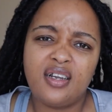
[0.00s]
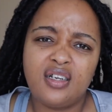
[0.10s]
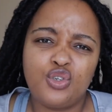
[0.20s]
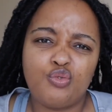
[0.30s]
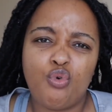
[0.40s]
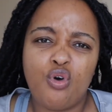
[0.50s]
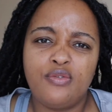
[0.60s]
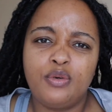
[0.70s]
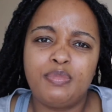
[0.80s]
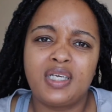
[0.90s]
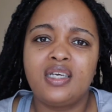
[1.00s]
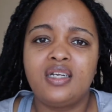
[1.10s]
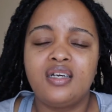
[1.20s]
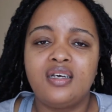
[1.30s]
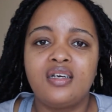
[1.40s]
It's more of a
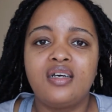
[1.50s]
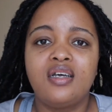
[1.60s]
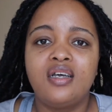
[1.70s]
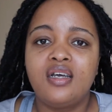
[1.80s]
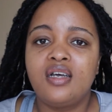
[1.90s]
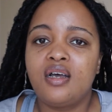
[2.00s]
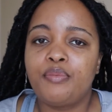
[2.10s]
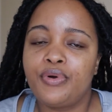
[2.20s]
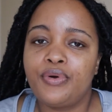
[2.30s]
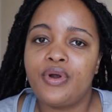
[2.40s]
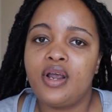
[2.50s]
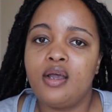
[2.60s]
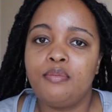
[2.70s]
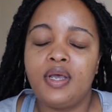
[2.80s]
beginner program,